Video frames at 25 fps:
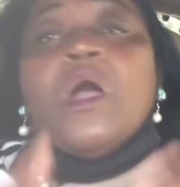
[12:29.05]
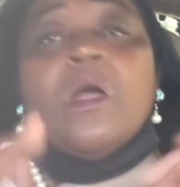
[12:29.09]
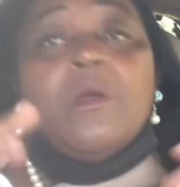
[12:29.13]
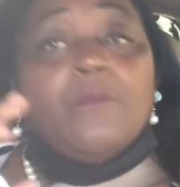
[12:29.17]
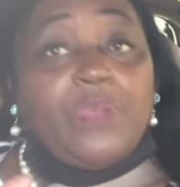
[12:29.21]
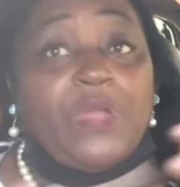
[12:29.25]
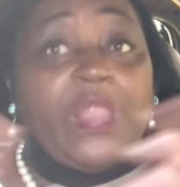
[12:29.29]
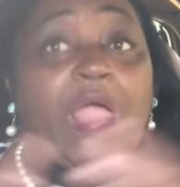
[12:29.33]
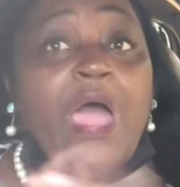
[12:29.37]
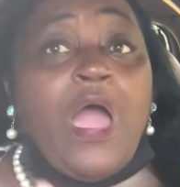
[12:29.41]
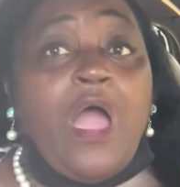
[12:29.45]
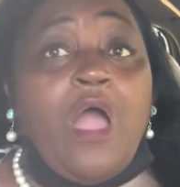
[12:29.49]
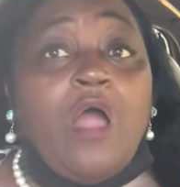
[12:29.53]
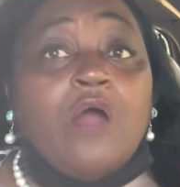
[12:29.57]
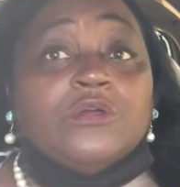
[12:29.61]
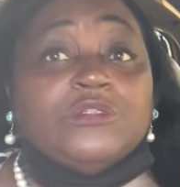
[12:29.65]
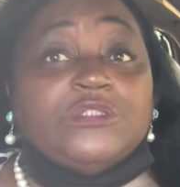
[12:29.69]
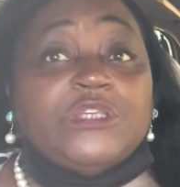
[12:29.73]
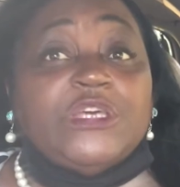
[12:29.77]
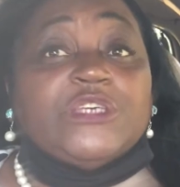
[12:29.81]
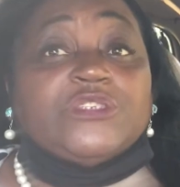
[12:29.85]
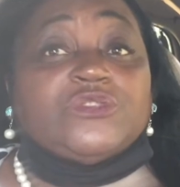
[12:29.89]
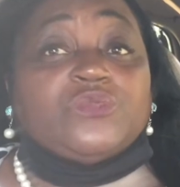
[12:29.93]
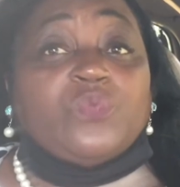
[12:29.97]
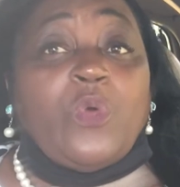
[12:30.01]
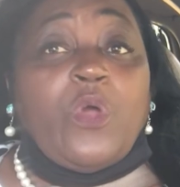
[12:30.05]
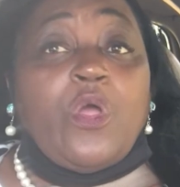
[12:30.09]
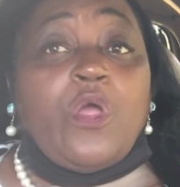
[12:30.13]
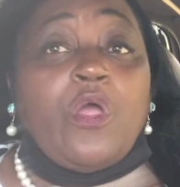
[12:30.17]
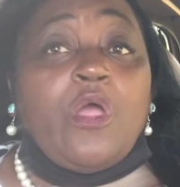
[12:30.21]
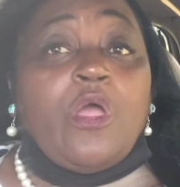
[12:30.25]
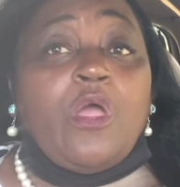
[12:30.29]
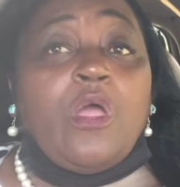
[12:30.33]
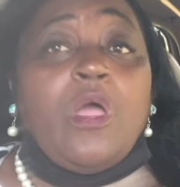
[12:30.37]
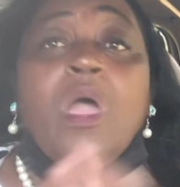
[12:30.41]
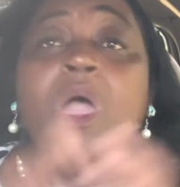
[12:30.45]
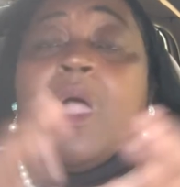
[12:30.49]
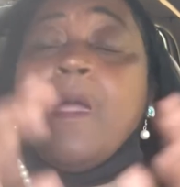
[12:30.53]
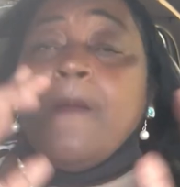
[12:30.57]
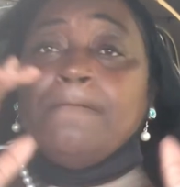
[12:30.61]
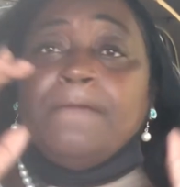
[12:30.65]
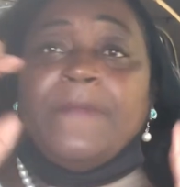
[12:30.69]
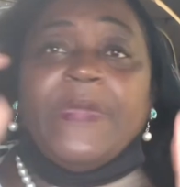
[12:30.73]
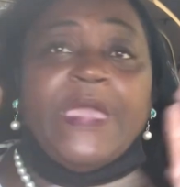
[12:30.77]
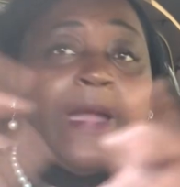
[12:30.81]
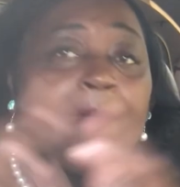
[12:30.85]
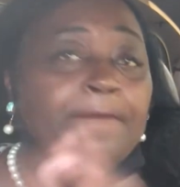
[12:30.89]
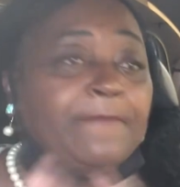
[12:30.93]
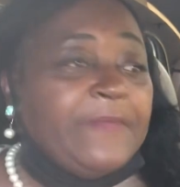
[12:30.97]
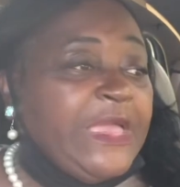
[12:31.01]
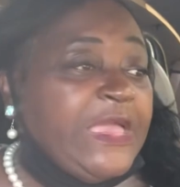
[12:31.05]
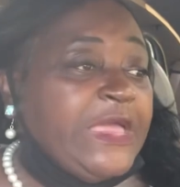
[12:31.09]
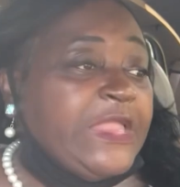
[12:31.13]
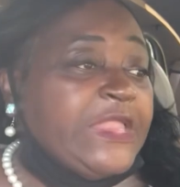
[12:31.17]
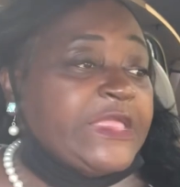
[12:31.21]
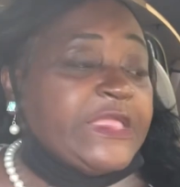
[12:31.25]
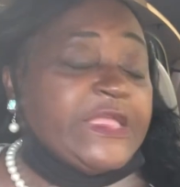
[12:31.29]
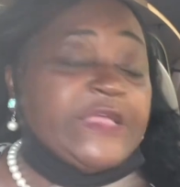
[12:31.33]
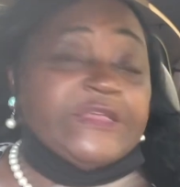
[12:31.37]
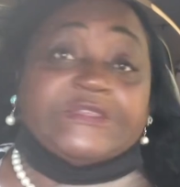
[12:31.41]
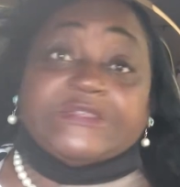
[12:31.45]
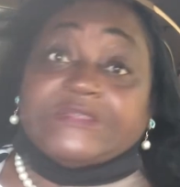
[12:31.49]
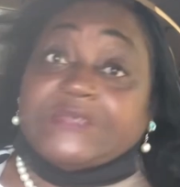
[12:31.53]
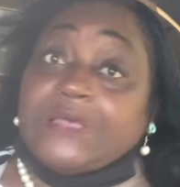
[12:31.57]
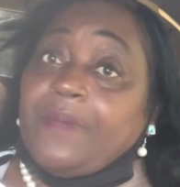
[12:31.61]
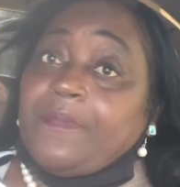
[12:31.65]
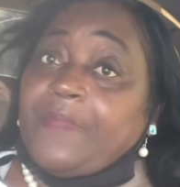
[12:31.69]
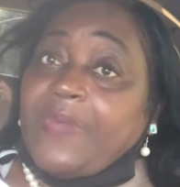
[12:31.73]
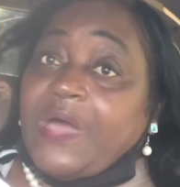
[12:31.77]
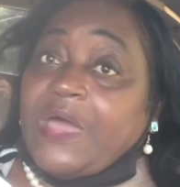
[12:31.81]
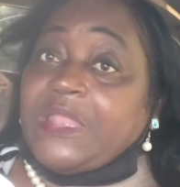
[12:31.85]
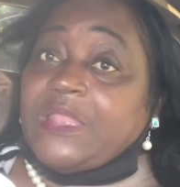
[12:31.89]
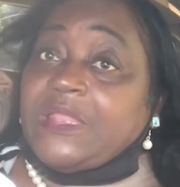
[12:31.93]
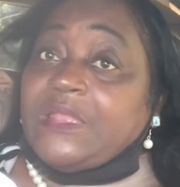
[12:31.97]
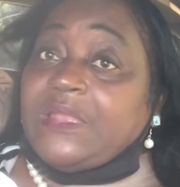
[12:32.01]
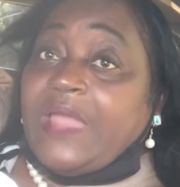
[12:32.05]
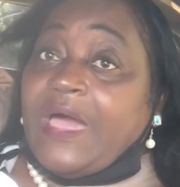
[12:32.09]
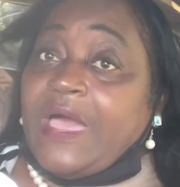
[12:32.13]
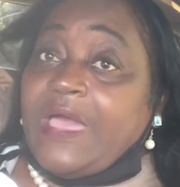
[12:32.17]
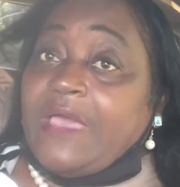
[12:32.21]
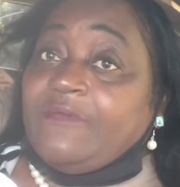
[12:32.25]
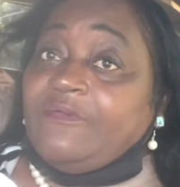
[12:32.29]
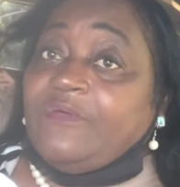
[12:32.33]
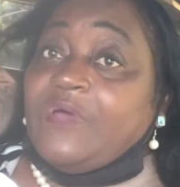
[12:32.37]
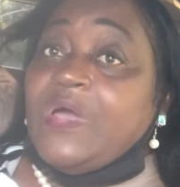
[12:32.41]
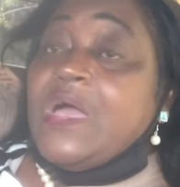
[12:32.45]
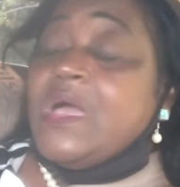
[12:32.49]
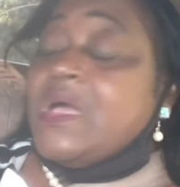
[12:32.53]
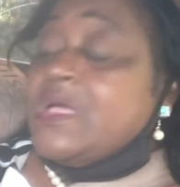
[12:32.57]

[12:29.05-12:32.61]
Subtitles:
But I hope this word be a meaning in somebody's life.